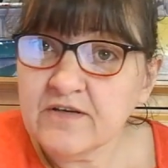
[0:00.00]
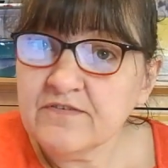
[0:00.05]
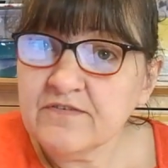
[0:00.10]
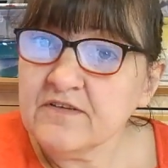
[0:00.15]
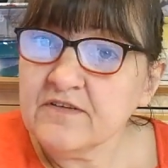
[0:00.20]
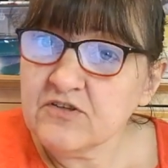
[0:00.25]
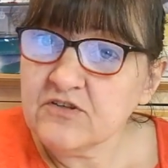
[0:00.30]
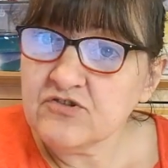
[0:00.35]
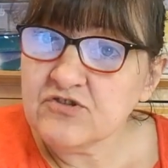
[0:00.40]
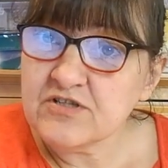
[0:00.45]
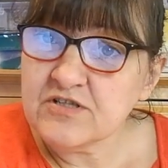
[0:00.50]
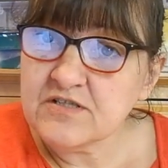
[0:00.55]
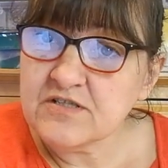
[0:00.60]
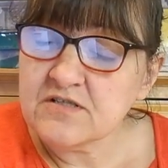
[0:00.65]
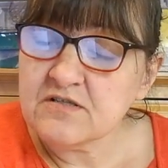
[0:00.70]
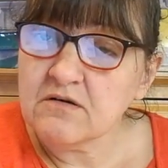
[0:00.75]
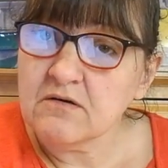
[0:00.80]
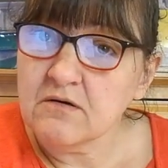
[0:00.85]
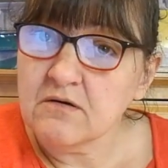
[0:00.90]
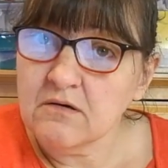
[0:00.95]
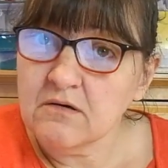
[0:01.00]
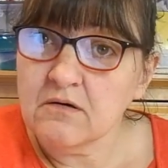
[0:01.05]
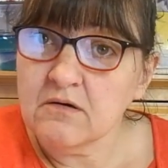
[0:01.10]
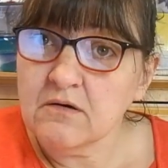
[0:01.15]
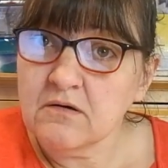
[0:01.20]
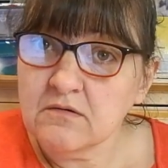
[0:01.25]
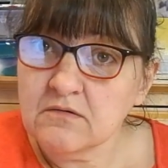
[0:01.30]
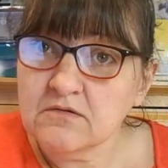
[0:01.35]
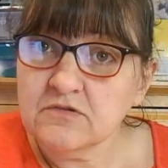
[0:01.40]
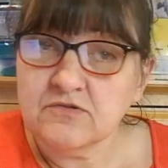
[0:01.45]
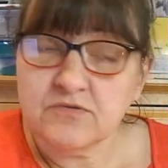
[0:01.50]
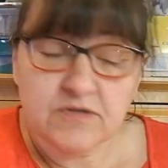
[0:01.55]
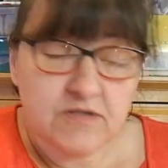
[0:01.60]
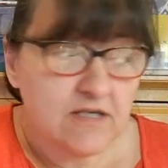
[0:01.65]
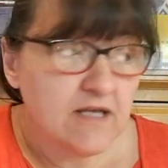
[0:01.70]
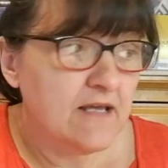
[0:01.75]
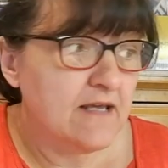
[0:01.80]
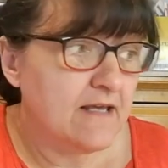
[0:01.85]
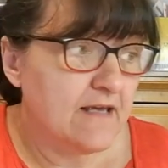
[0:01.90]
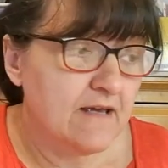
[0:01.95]
stitches on
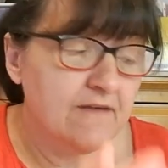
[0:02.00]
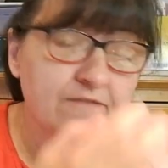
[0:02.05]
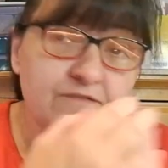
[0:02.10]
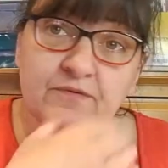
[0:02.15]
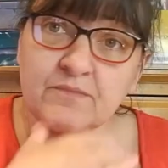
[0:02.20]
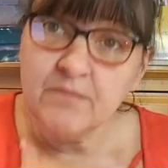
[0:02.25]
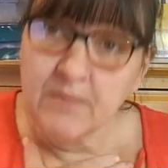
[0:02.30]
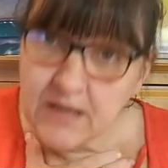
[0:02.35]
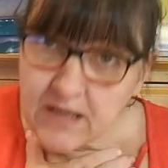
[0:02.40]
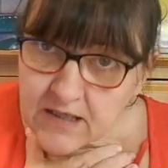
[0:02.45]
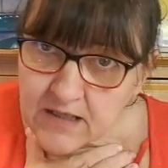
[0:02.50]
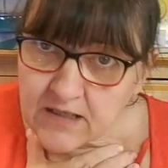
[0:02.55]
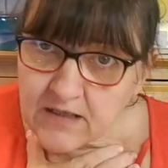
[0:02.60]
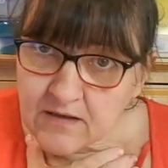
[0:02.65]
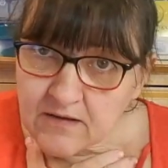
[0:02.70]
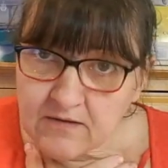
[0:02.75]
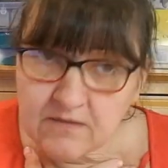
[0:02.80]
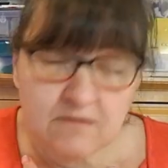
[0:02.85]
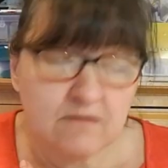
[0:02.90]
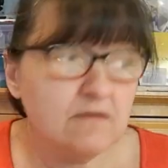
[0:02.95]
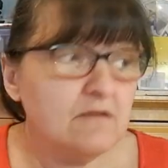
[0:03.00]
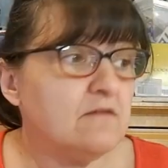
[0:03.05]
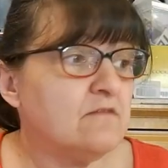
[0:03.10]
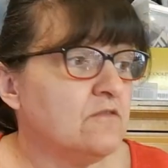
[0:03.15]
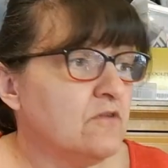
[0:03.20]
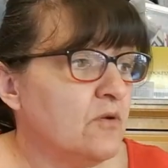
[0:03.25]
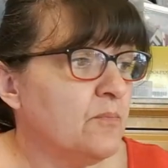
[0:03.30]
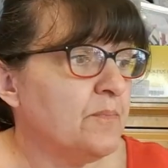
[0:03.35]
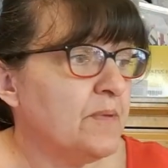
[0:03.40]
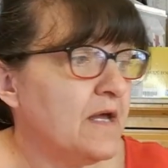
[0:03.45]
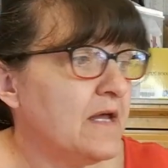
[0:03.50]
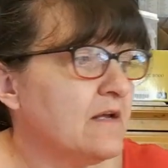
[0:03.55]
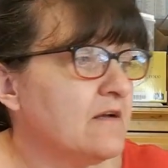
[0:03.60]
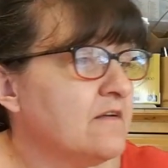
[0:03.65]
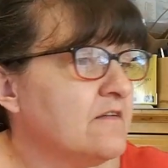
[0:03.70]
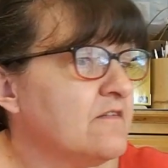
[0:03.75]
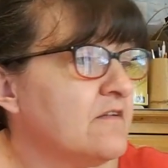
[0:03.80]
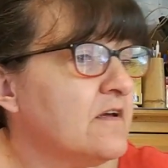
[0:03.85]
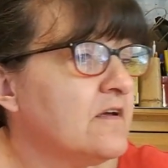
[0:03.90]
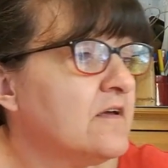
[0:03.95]
28 count for me is not bad,
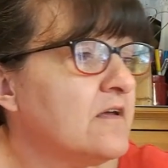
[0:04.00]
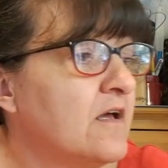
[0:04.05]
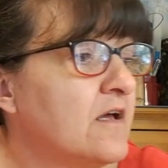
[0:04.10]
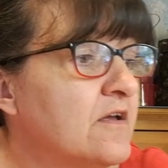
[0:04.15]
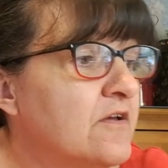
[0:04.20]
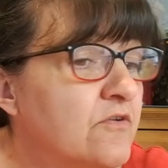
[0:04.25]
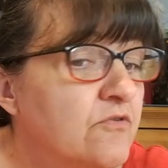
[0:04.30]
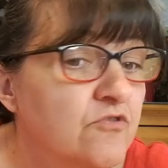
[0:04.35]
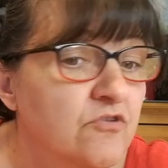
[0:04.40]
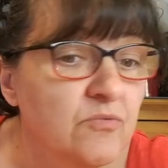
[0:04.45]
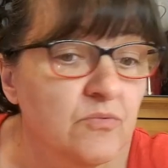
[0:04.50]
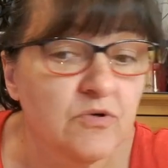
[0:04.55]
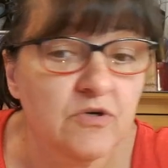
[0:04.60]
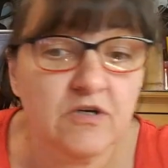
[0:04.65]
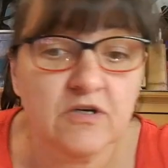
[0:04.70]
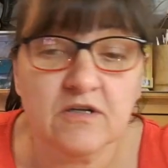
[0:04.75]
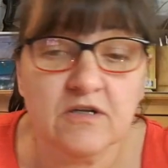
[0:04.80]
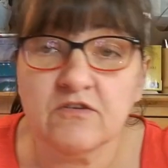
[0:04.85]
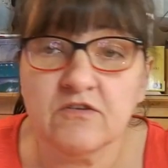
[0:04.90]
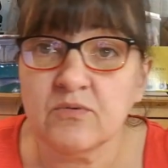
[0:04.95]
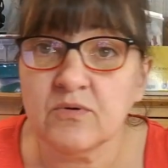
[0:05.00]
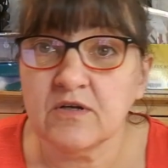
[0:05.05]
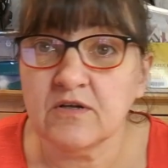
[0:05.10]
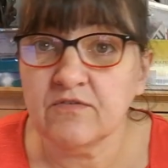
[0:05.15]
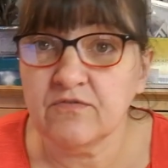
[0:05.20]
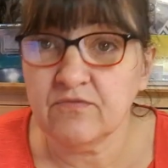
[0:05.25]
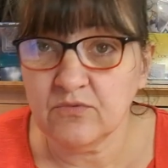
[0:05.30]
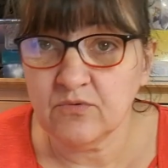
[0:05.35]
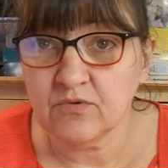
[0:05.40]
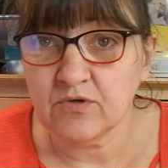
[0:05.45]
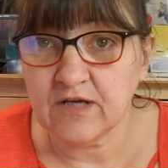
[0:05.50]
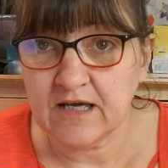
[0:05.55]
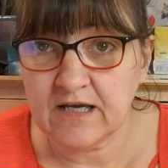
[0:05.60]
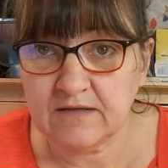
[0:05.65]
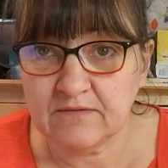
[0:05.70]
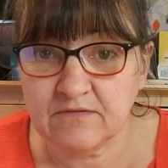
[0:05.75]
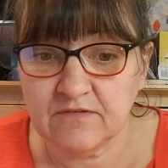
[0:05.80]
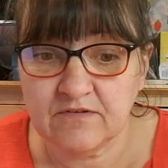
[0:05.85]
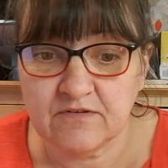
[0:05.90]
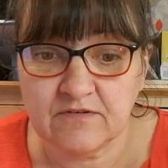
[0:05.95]
because I usually work in 24
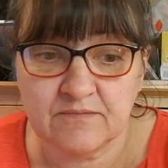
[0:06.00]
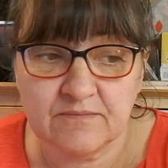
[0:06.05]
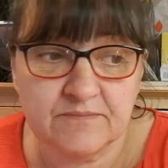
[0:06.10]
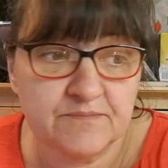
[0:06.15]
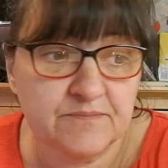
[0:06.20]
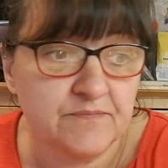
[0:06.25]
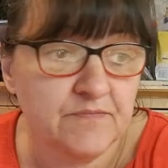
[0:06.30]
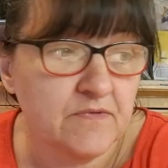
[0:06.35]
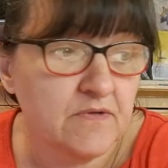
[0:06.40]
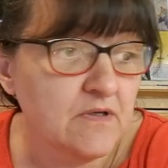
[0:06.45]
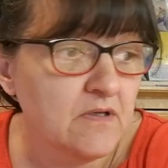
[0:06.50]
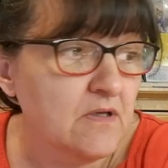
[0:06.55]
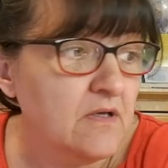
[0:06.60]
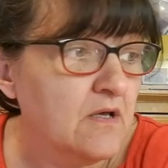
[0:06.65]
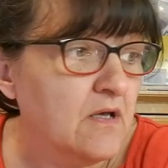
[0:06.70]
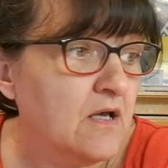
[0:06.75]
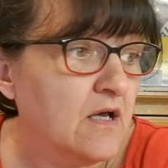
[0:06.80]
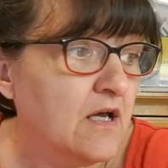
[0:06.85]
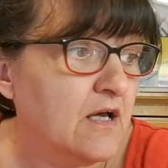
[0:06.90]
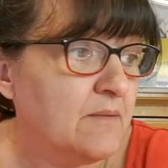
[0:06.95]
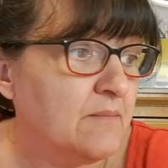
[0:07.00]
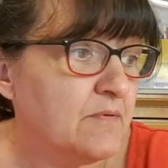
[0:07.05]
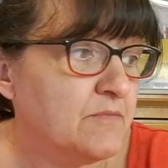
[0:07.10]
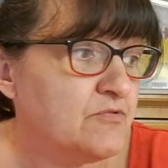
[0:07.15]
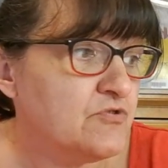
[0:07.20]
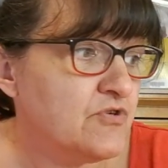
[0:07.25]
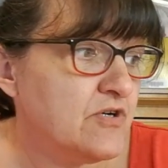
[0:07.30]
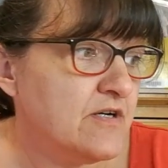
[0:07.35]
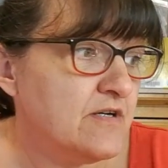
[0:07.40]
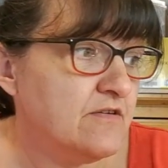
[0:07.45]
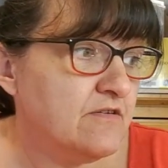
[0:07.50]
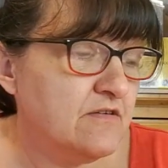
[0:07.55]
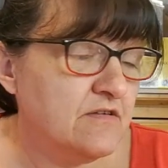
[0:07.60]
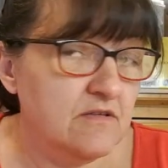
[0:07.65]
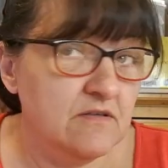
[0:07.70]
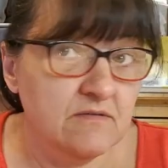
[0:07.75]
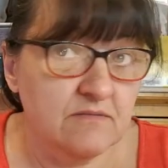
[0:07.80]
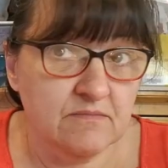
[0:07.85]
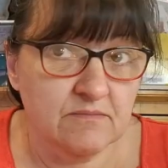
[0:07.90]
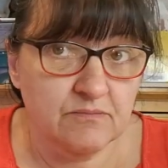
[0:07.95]
count. I'm trying
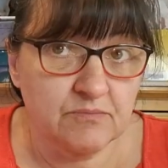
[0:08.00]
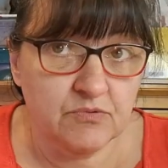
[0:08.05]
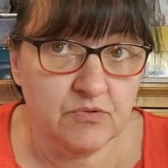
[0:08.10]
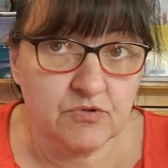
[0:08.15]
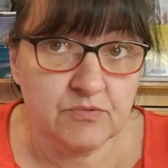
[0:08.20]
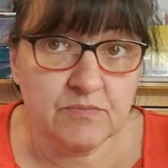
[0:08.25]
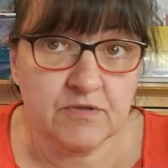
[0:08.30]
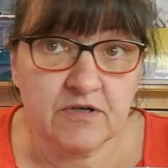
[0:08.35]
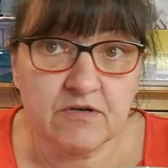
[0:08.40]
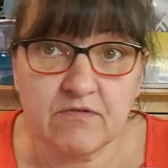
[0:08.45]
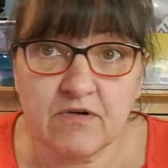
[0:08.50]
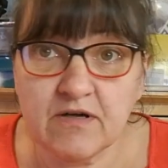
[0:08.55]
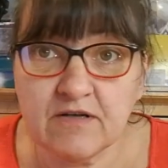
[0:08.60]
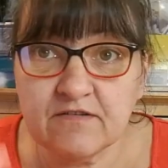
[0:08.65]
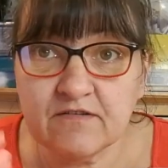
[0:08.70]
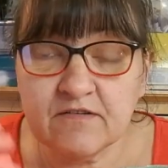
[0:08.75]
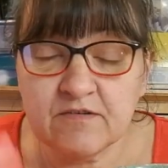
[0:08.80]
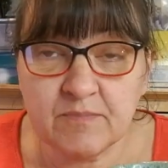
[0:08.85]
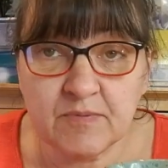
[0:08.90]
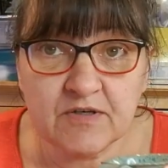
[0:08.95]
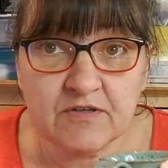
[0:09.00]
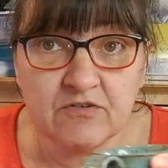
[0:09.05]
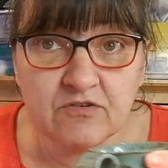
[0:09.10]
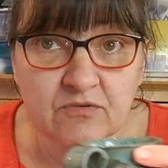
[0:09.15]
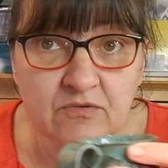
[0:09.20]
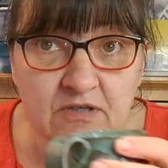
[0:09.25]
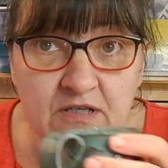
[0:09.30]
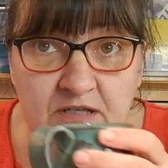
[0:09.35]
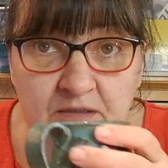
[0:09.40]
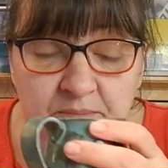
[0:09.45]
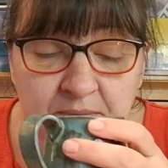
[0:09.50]
to broaden my horizons, but I do need